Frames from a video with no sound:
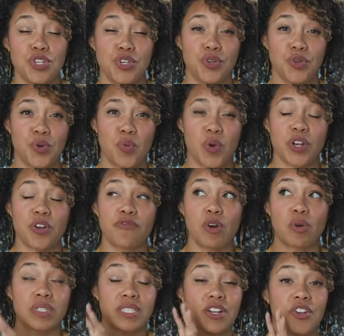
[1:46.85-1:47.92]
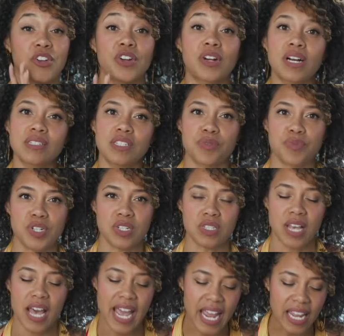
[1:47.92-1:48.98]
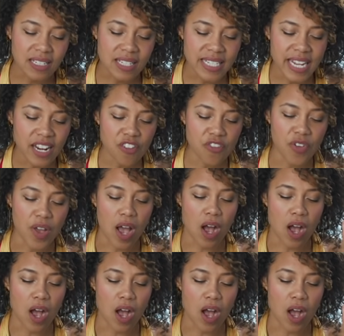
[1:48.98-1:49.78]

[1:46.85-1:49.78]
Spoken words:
do when you're focusing on your customers. Instead of